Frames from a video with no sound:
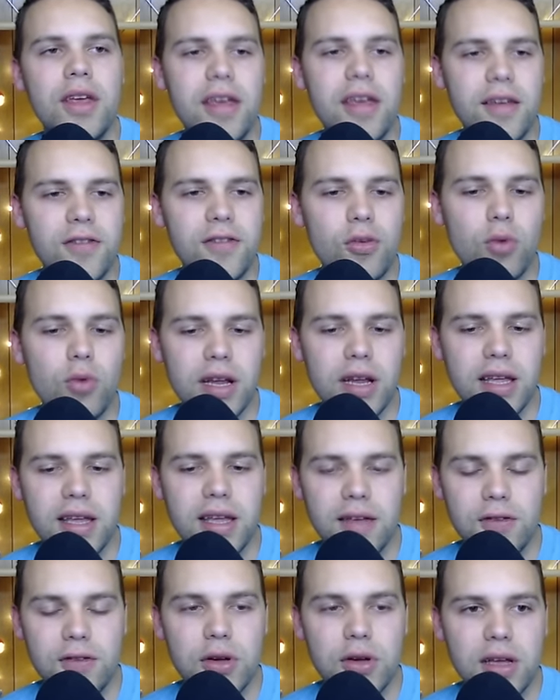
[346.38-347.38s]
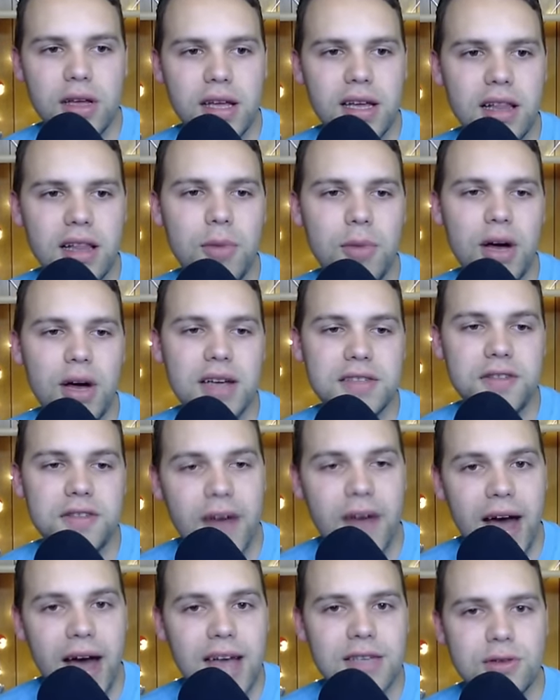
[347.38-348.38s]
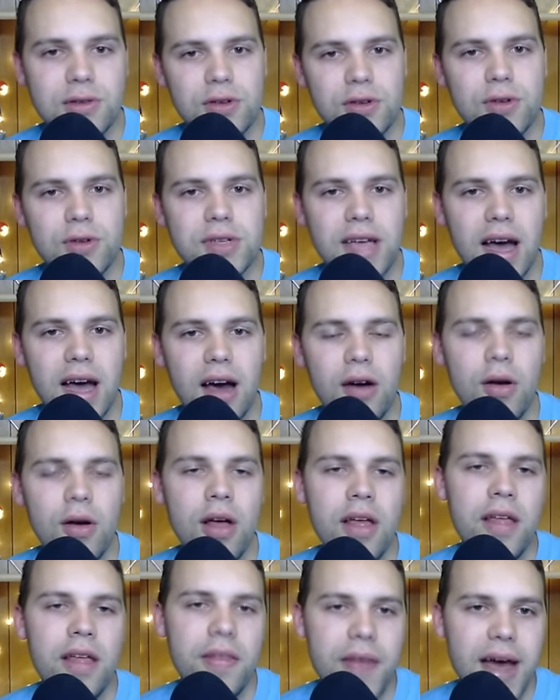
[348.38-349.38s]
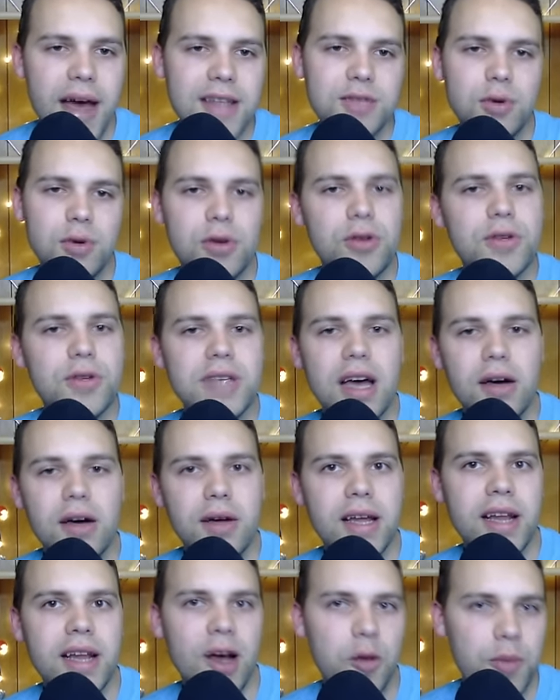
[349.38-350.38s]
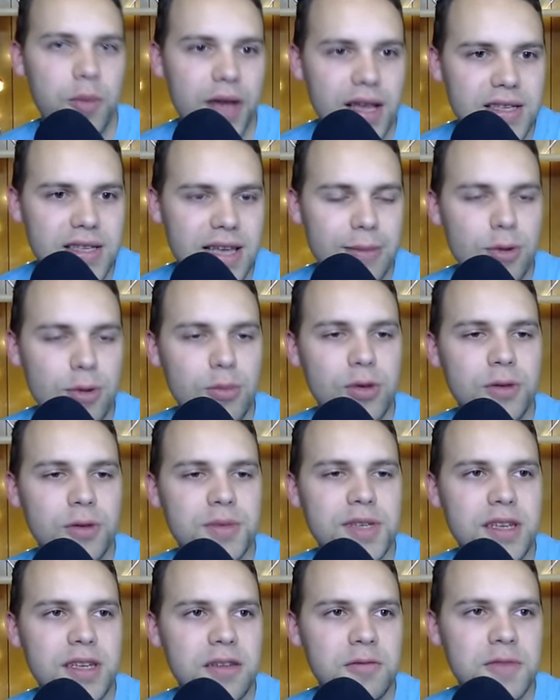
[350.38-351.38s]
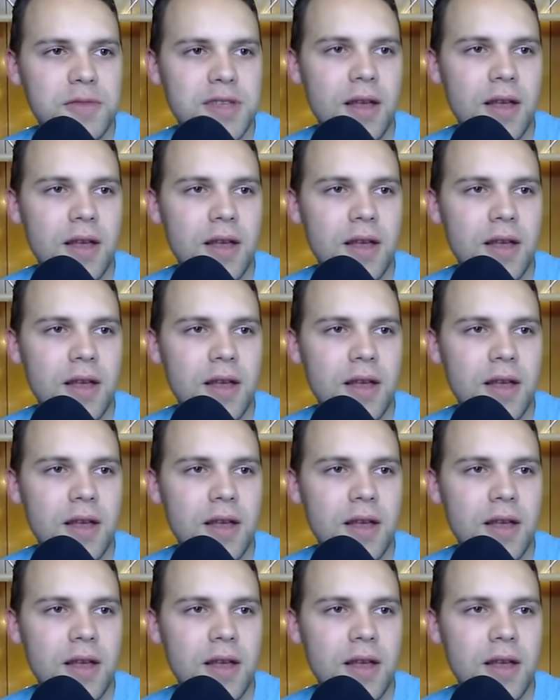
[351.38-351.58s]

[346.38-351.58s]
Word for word: if you want to, if you can kill a boss fast with Hu Tao, that's where Hu Tao can outpace Hyperbloom teams.